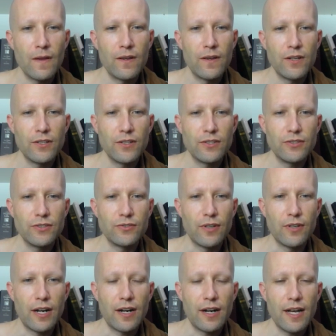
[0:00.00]
Do
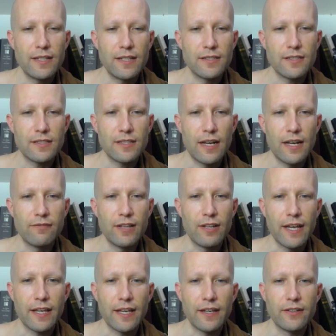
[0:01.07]
arahants have liking
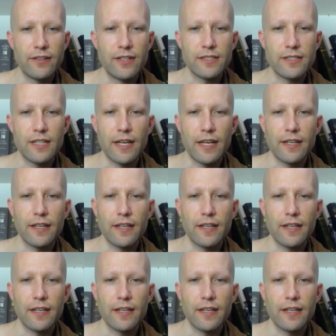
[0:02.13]
or disliking?